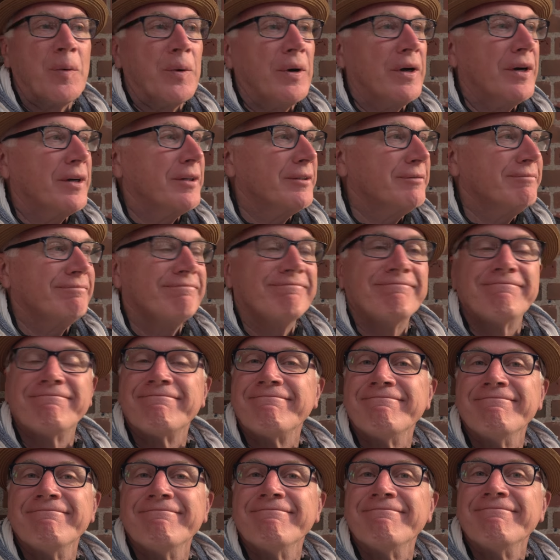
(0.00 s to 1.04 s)
We're
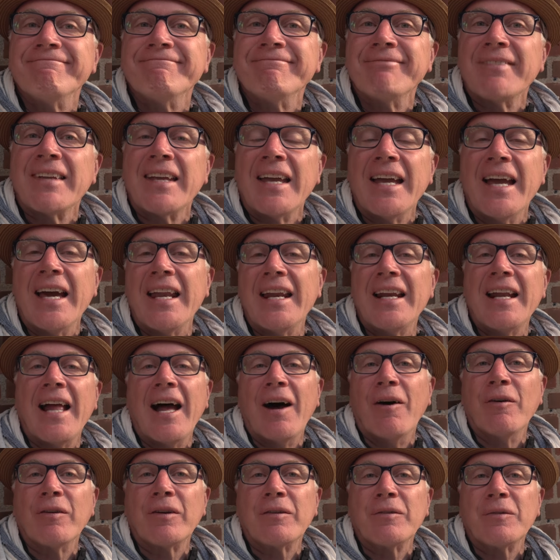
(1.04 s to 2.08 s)
headed
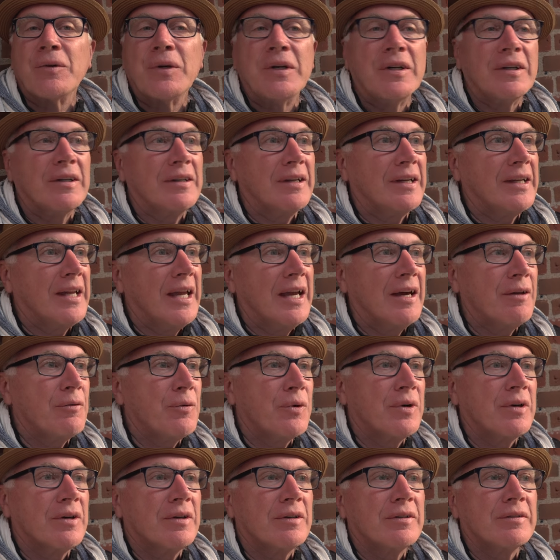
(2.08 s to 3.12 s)
out.
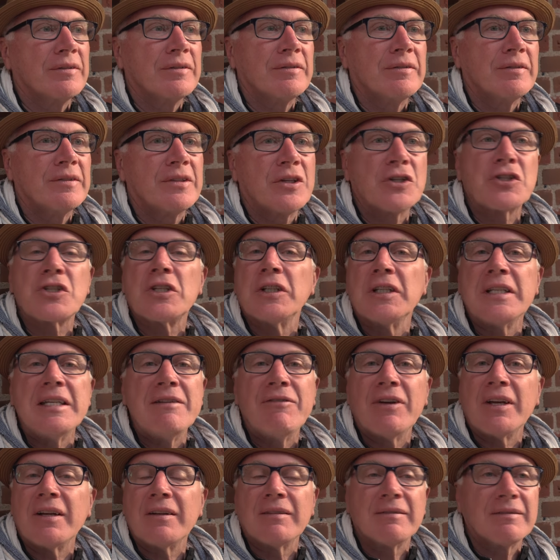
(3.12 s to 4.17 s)
We're just
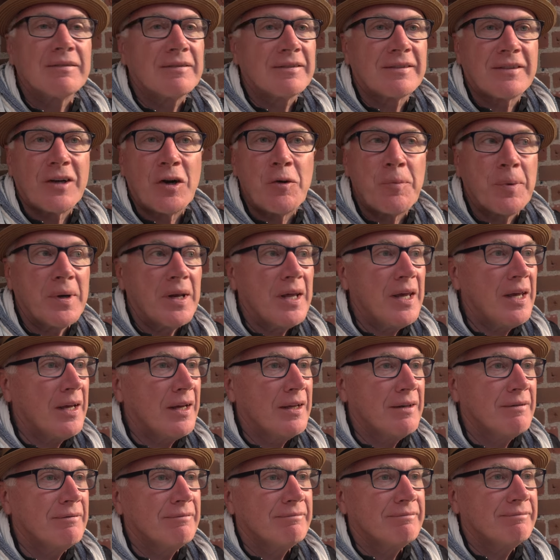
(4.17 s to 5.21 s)
leaving
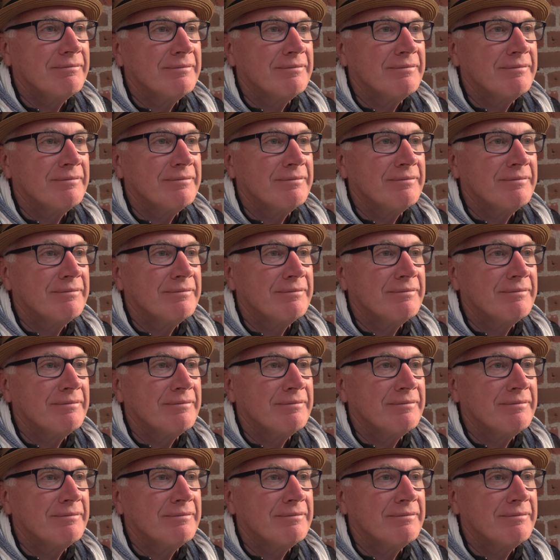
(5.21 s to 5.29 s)
Copenhagen.